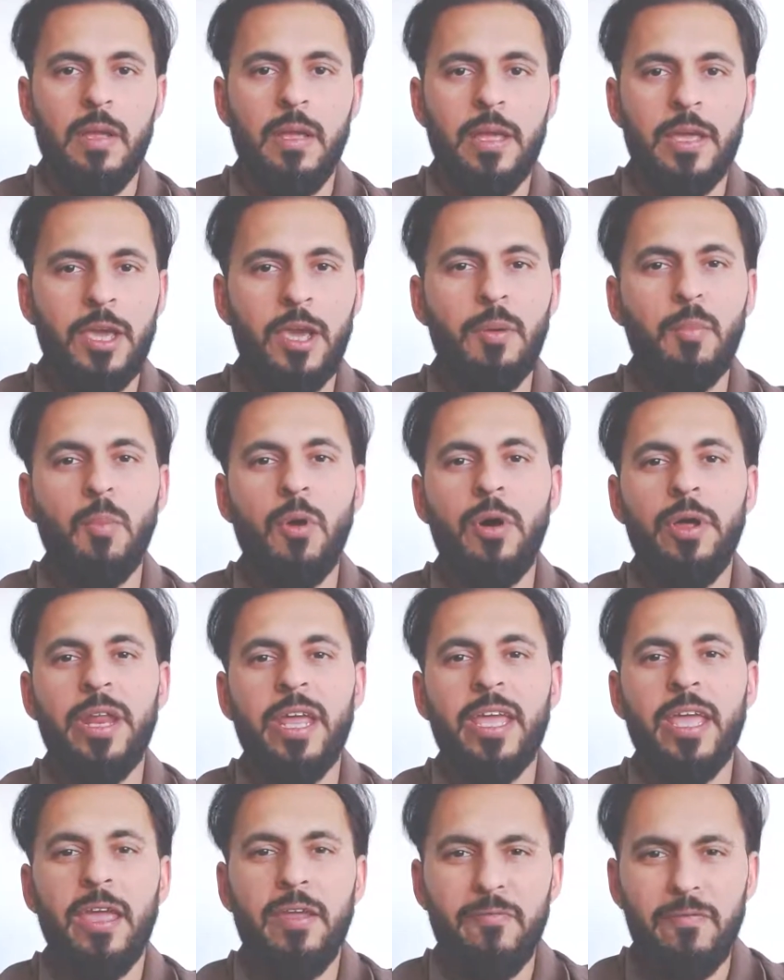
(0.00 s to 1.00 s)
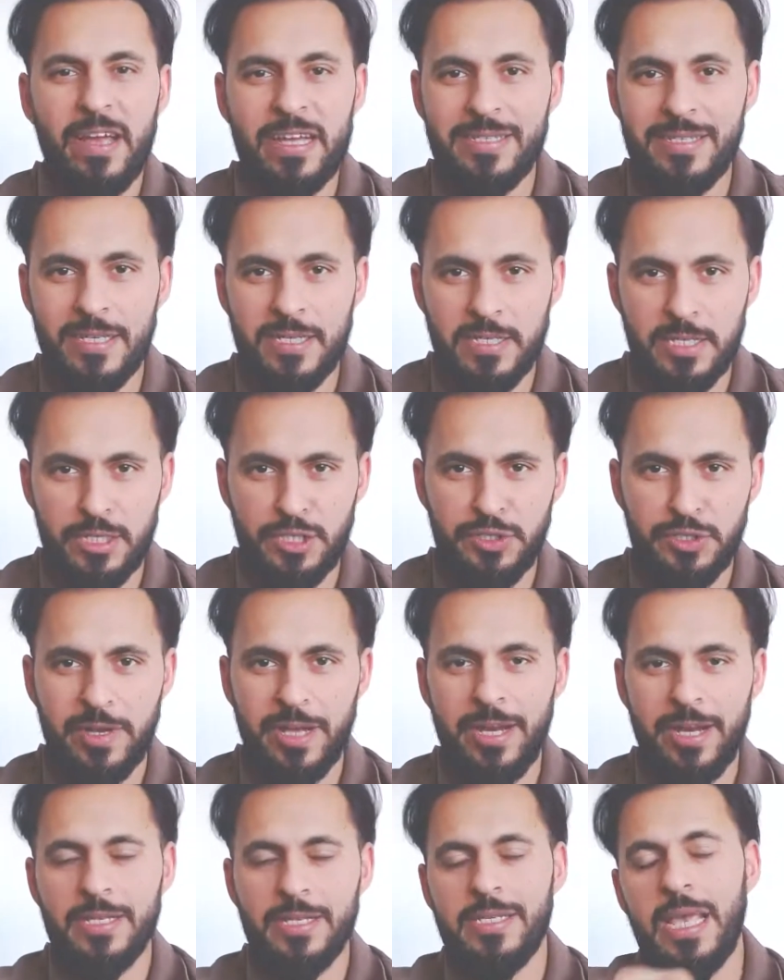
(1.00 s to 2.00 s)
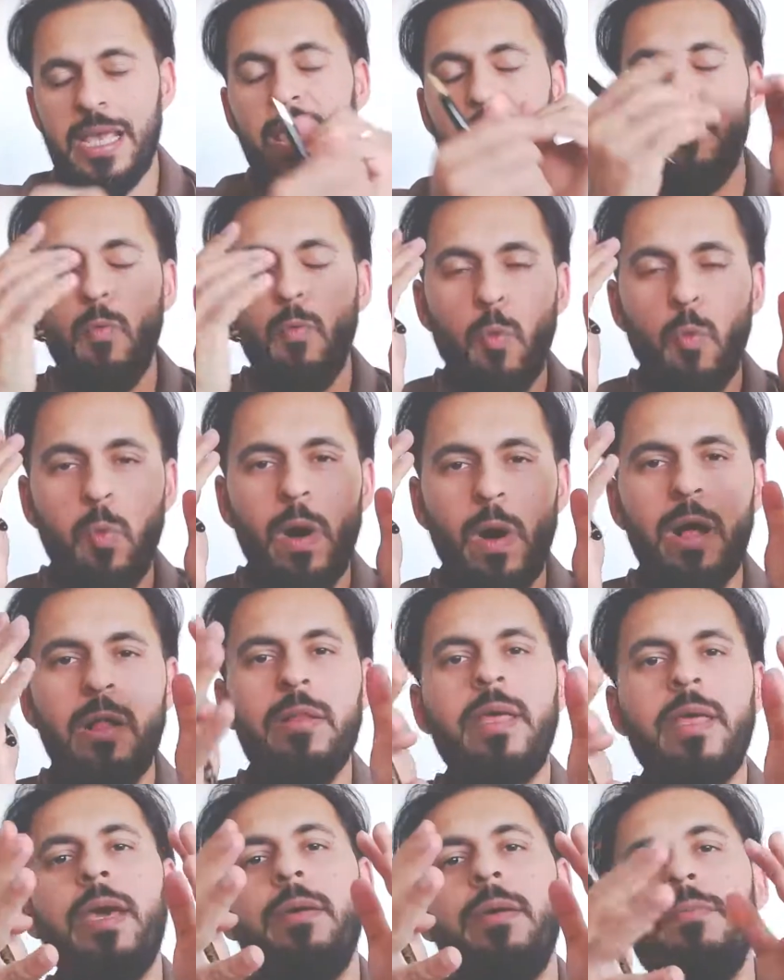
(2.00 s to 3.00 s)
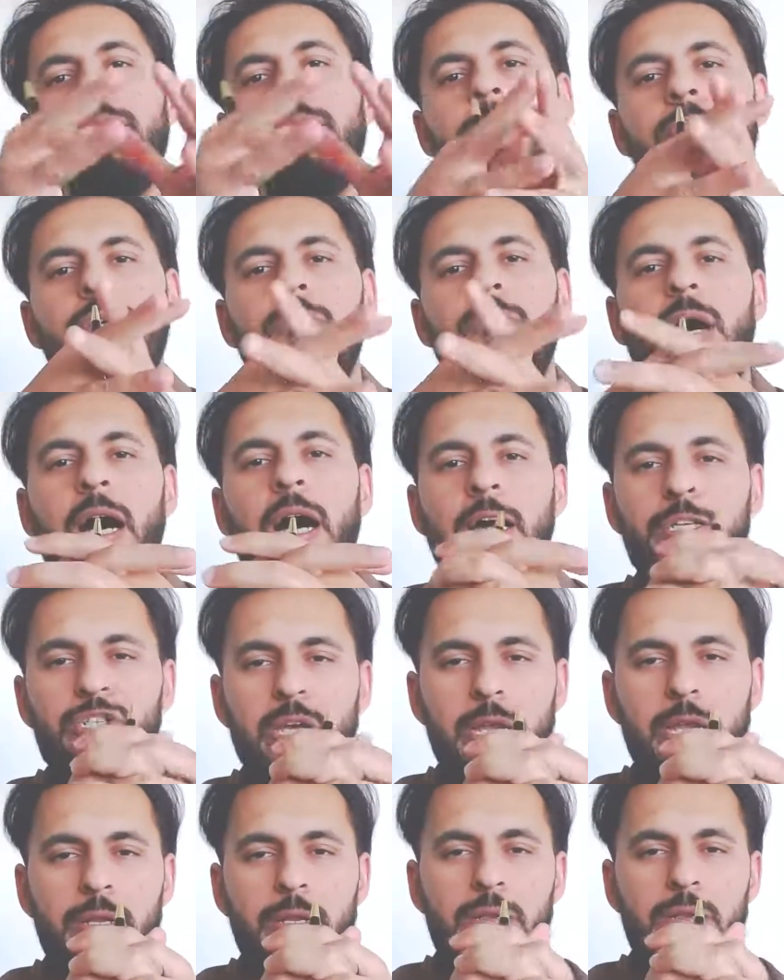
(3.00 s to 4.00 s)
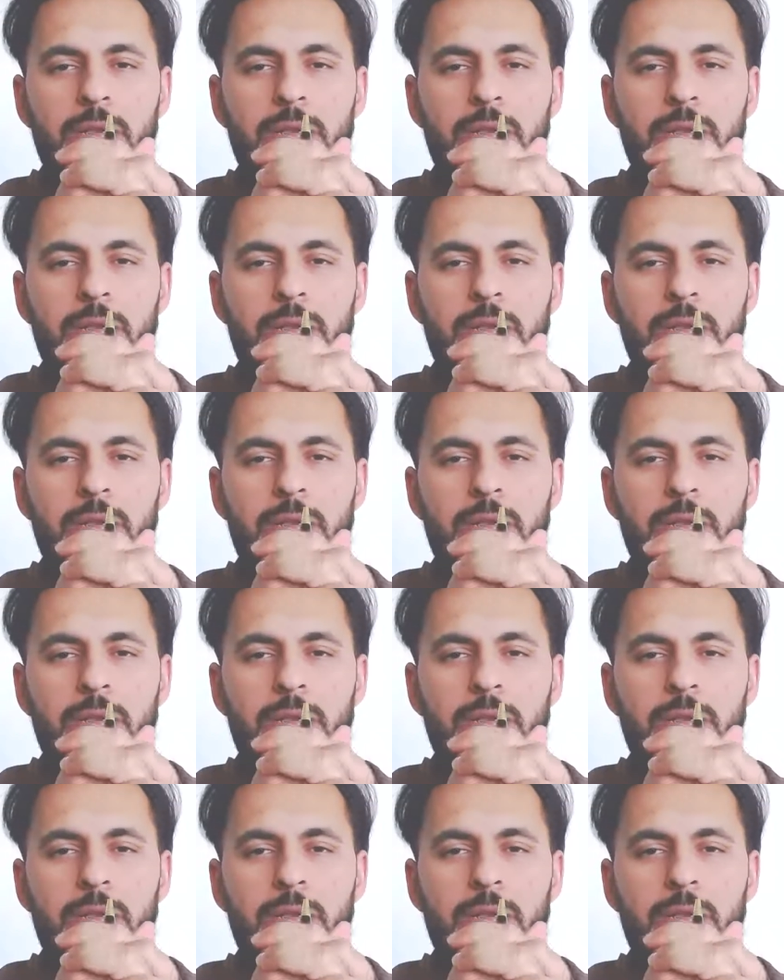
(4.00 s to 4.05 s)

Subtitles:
Good morning, investors and traders, and welcome to our channel.